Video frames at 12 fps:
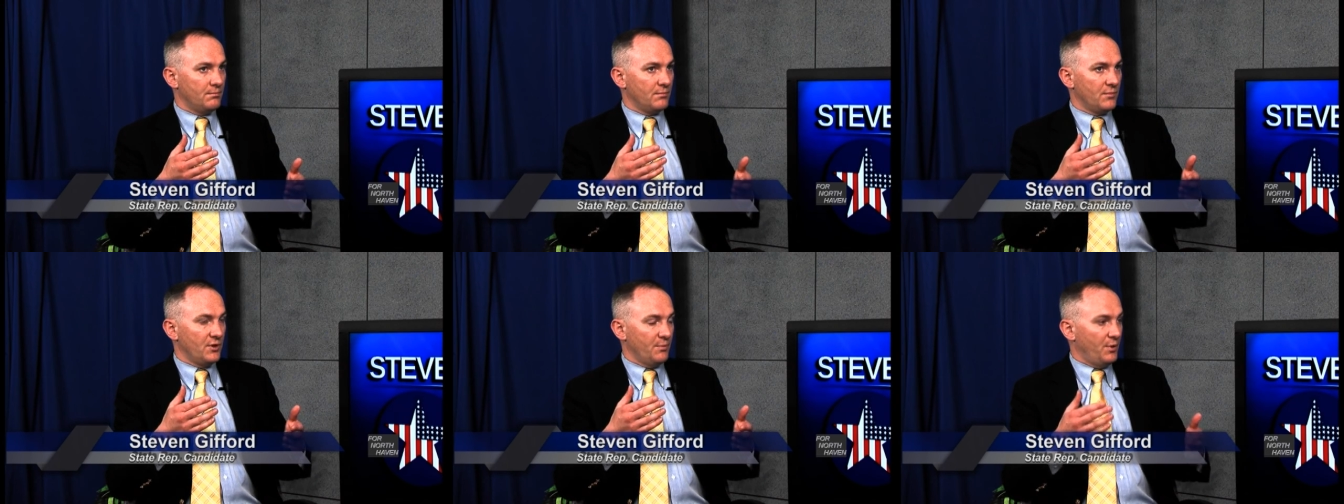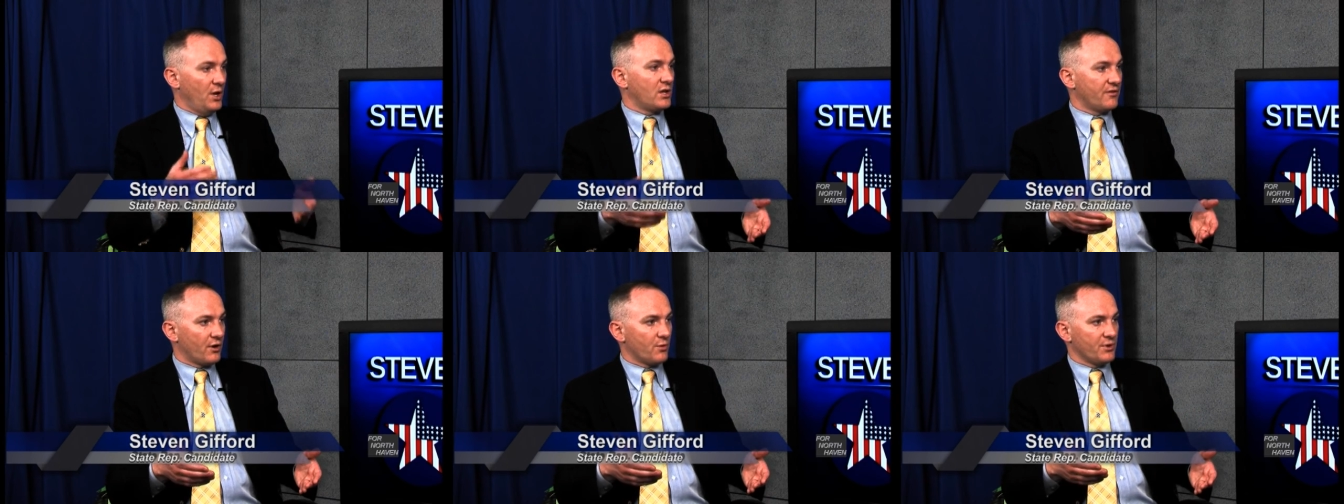the bulk
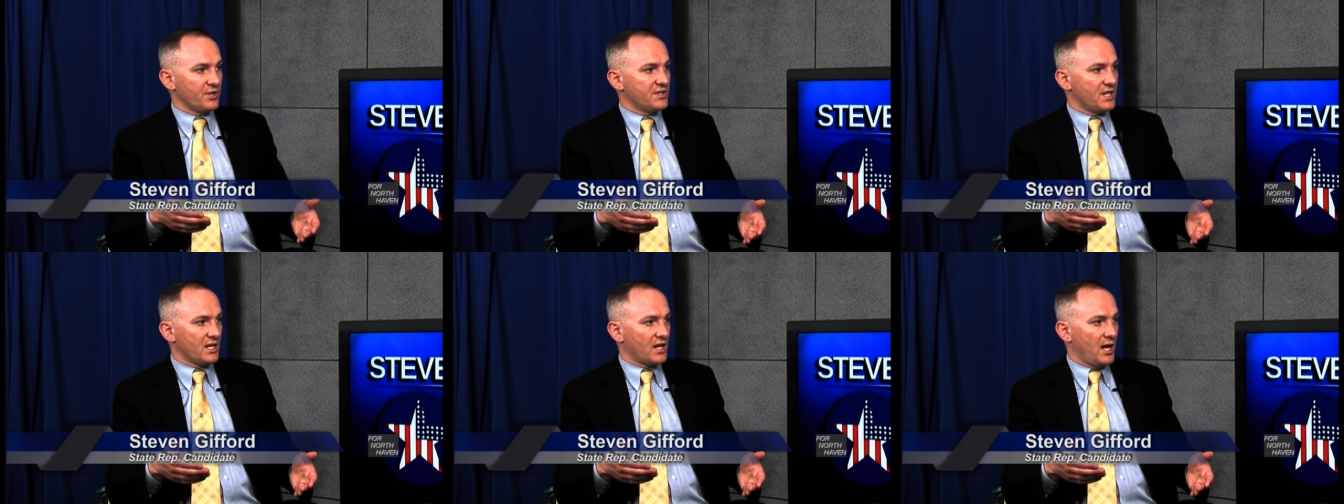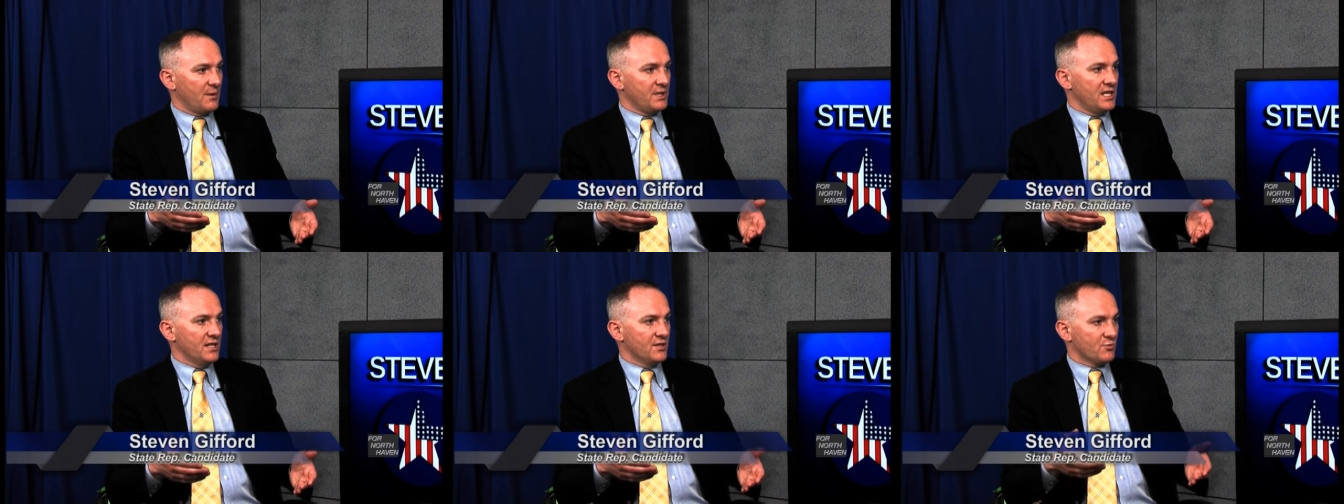of our real estate
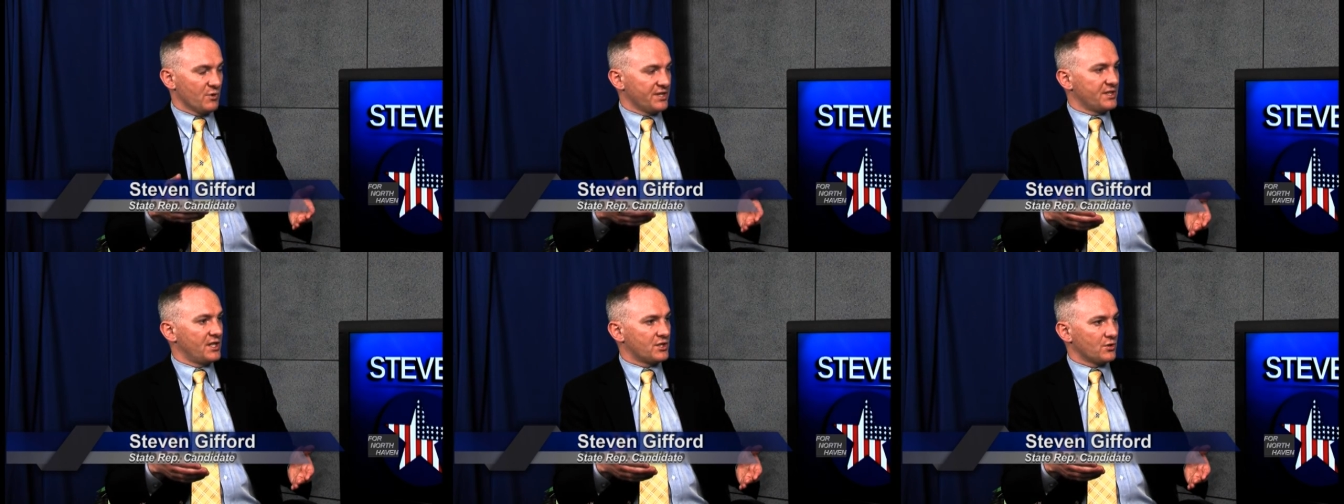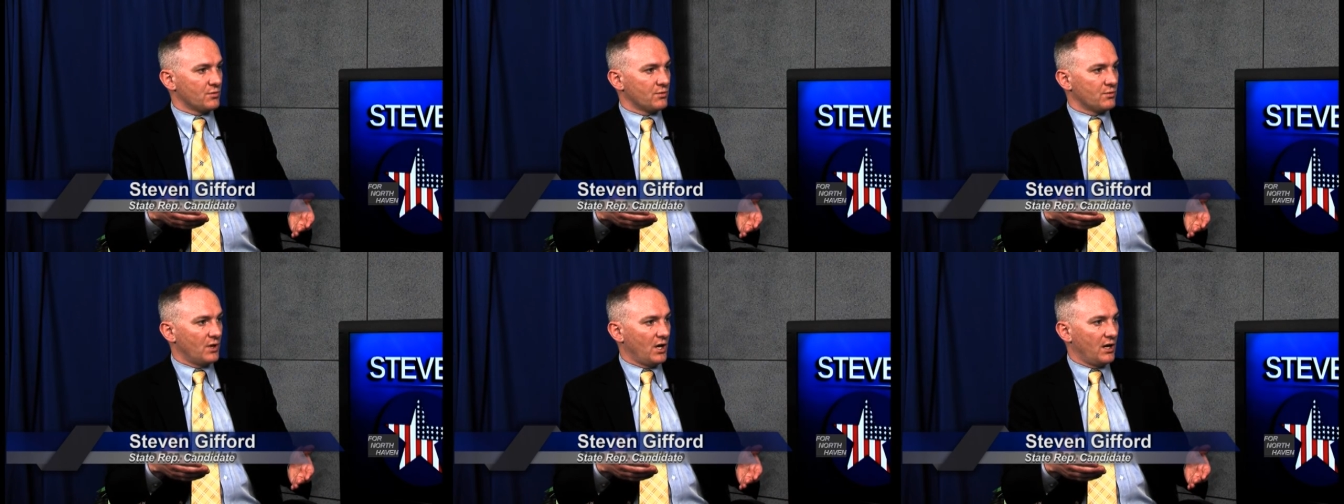economy is residential
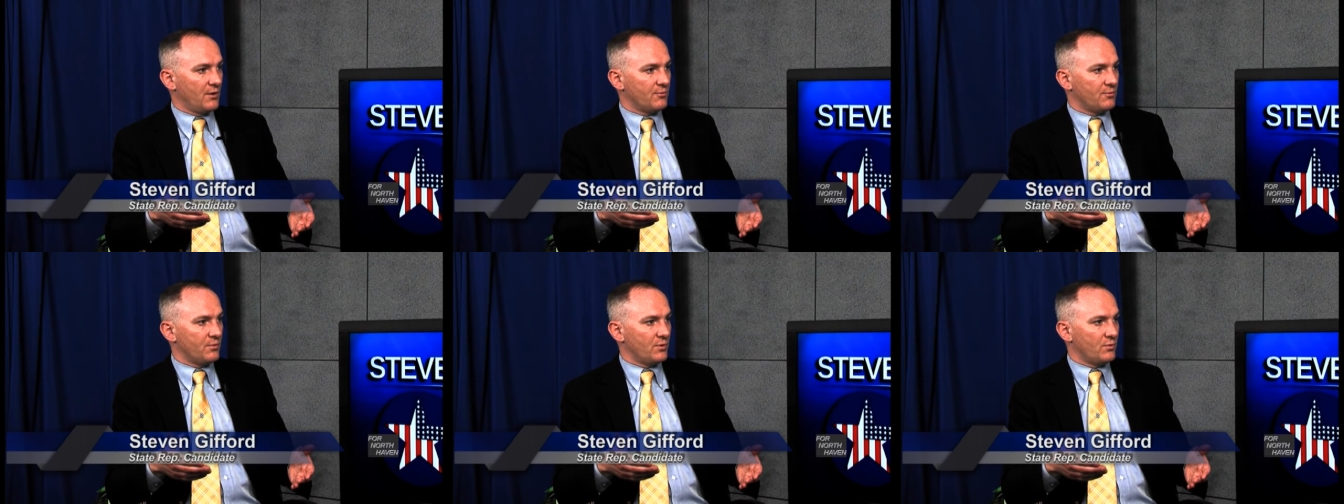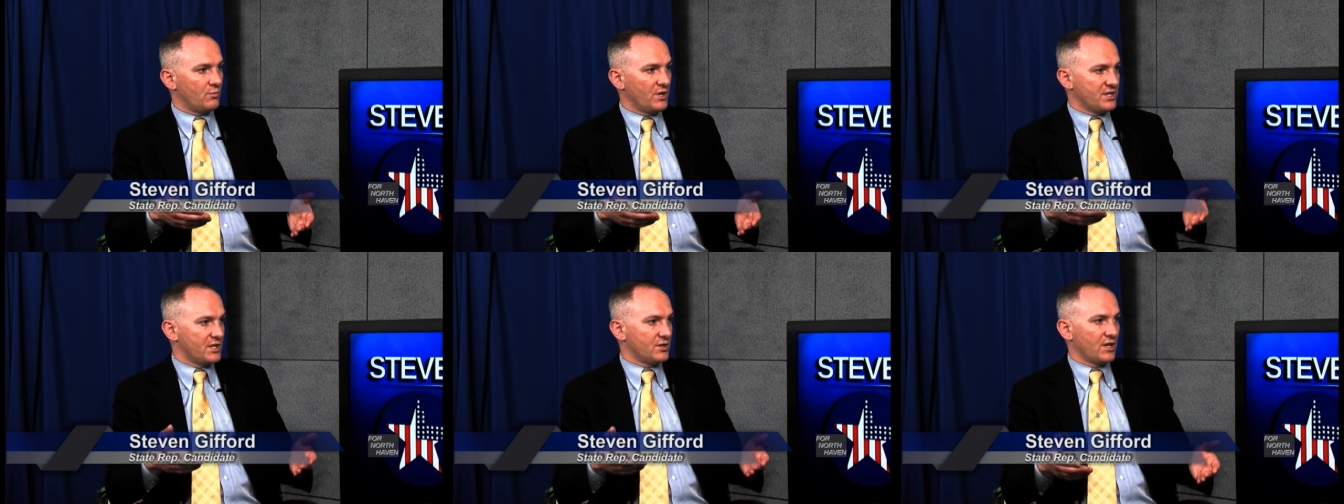
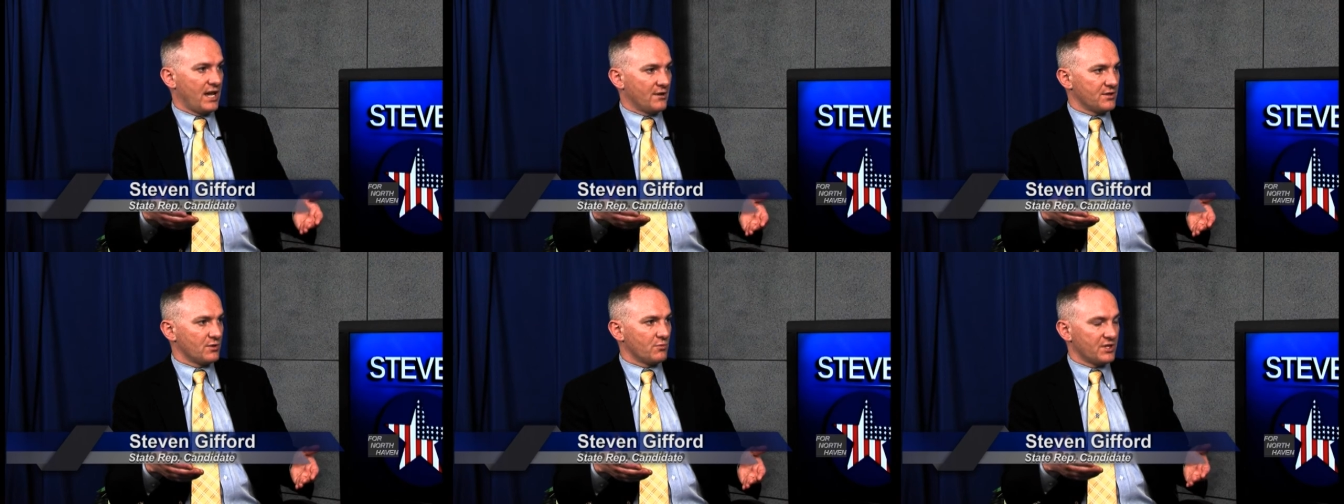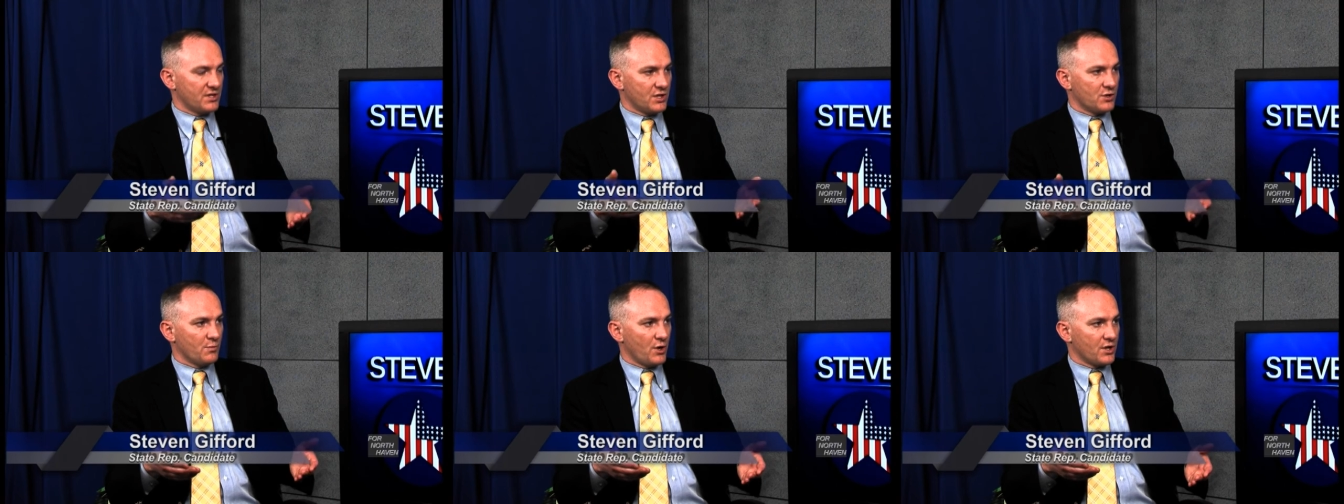housing,
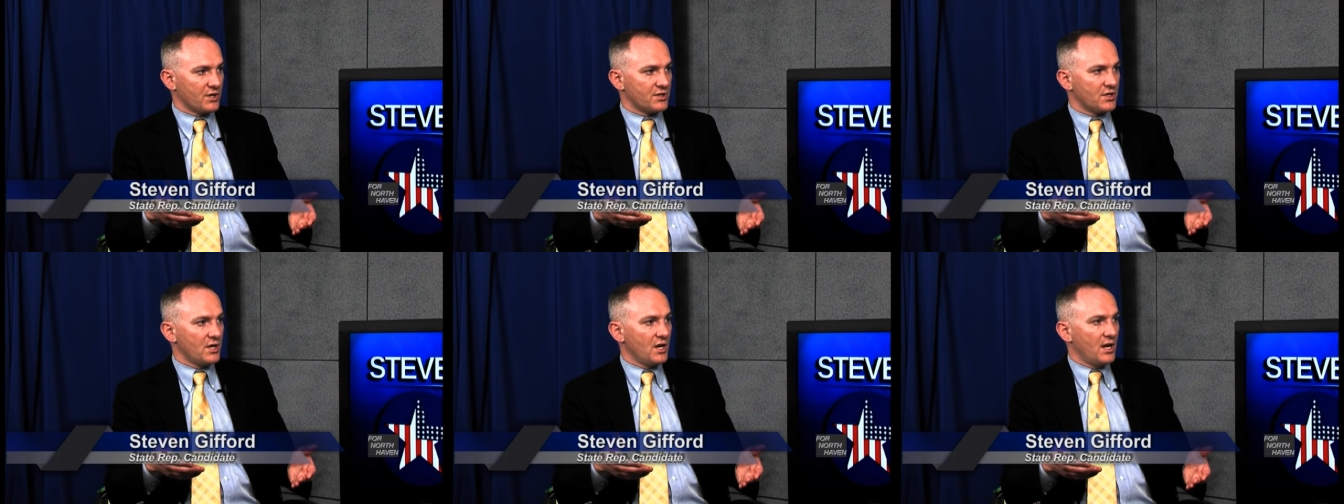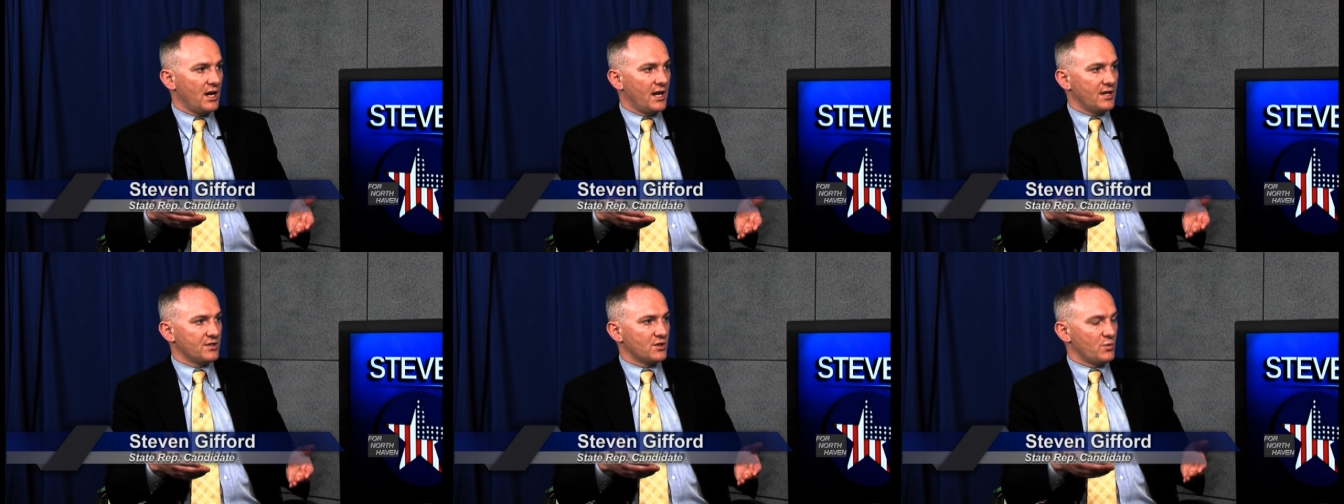residential markets.
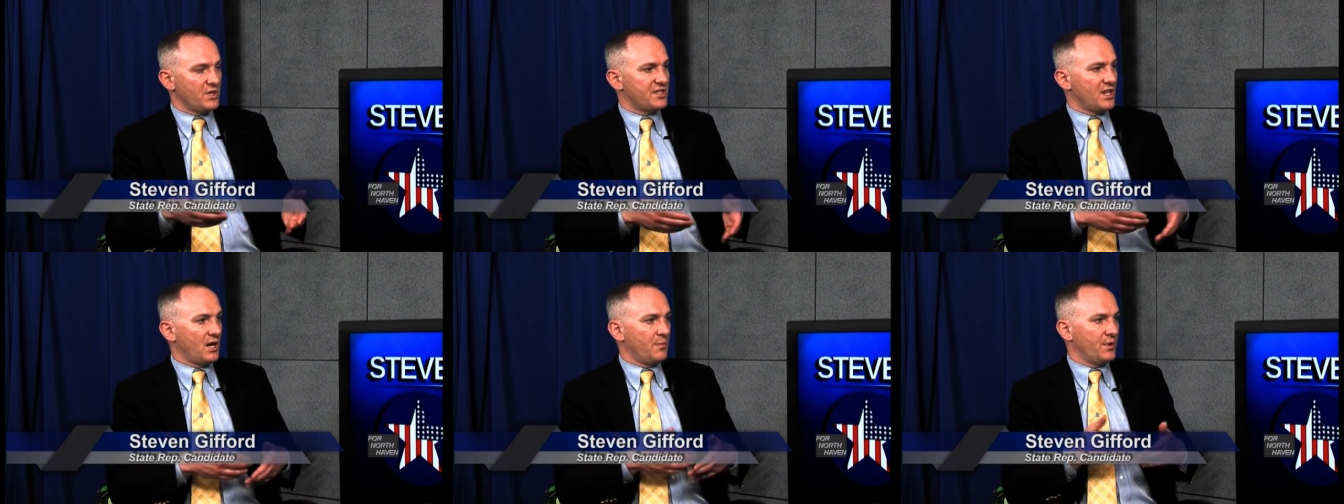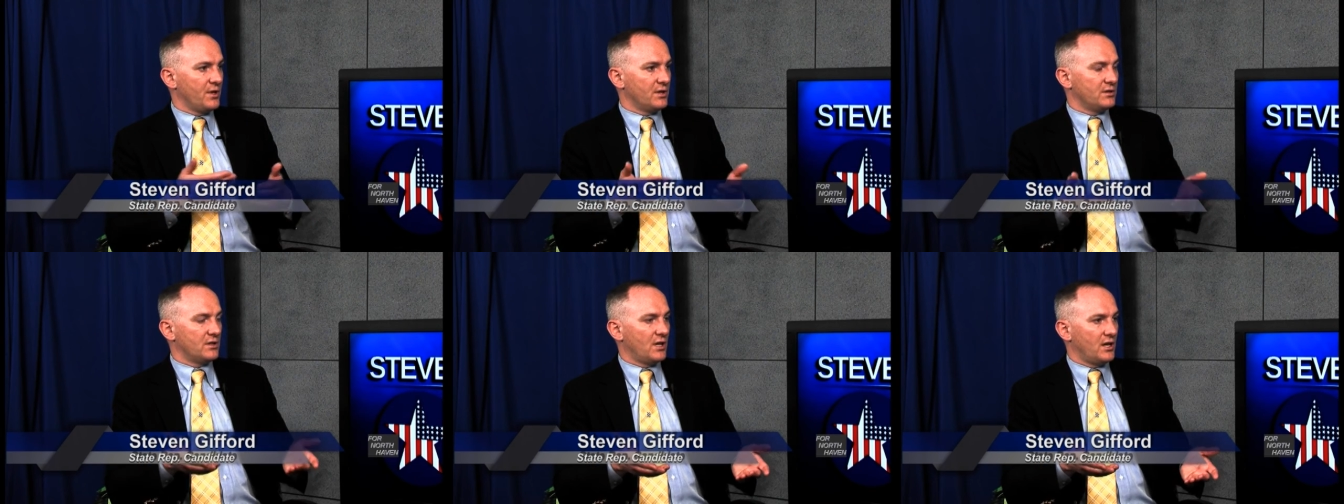And so we set up
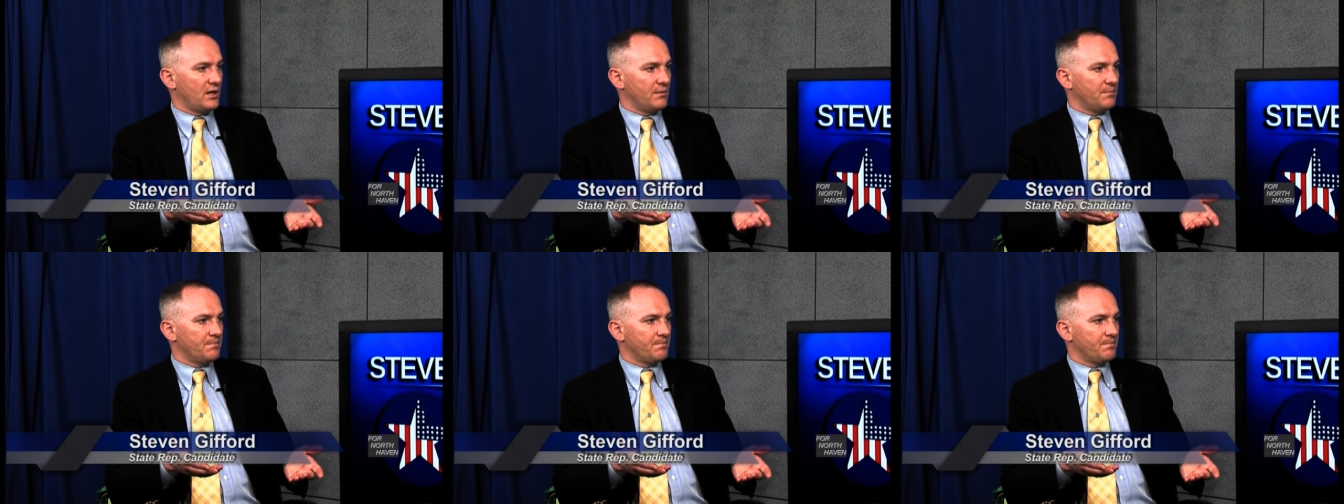an